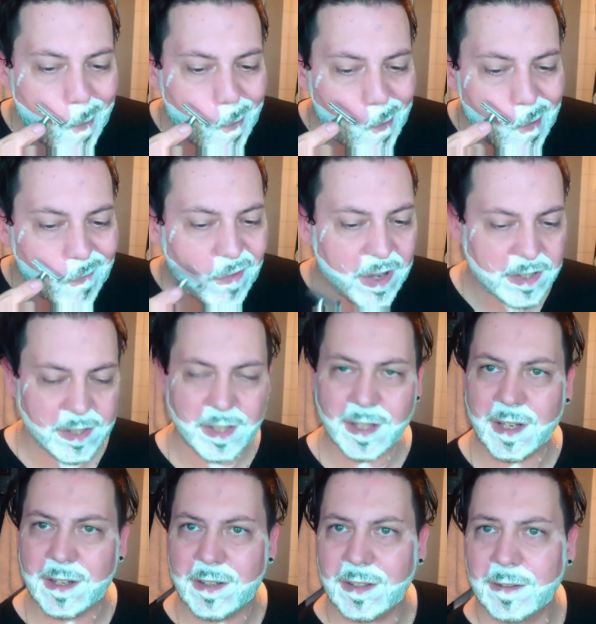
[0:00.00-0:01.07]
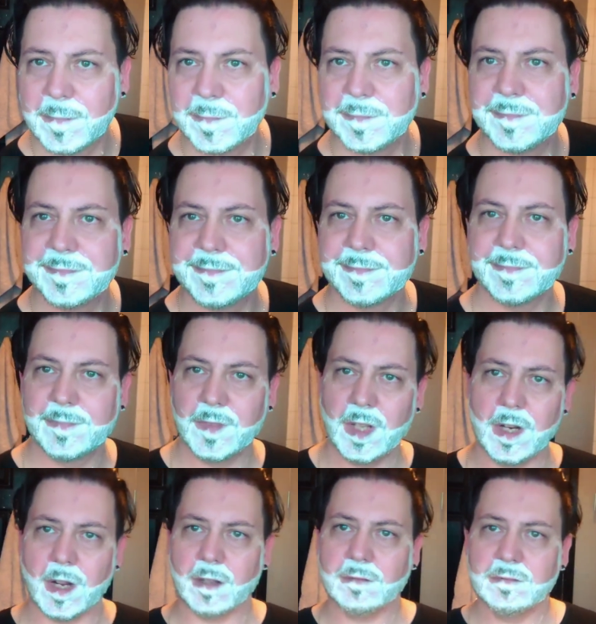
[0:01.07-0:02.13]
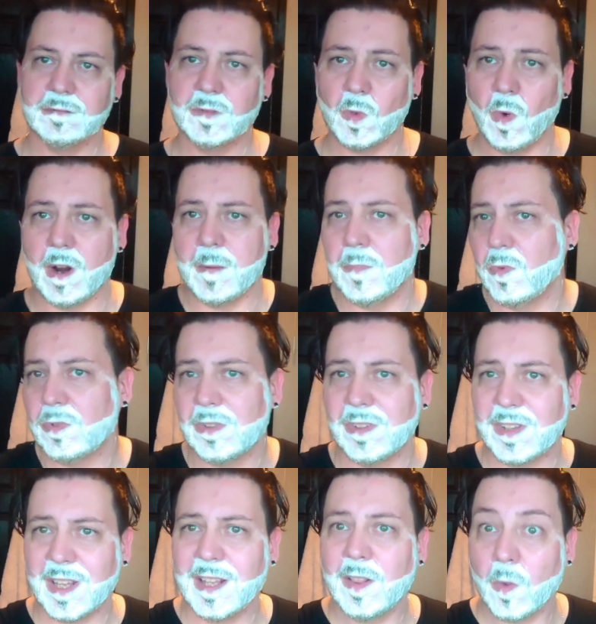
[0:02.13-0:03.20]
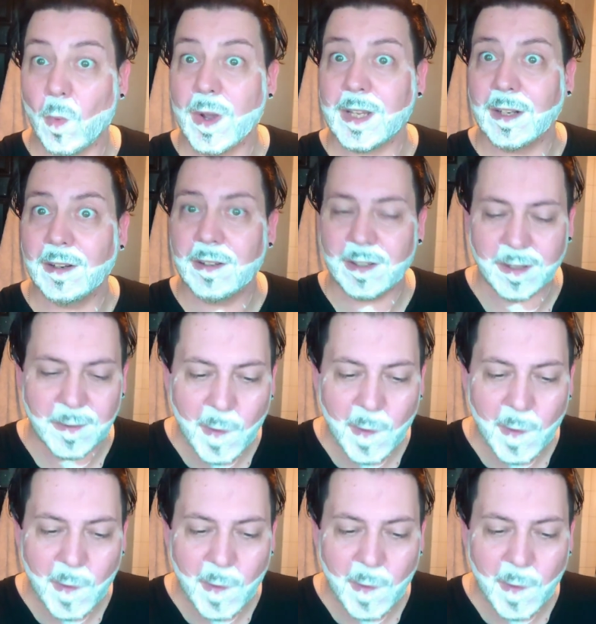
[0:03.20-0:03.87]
Investing in, you know, quite an important thing, the way you look.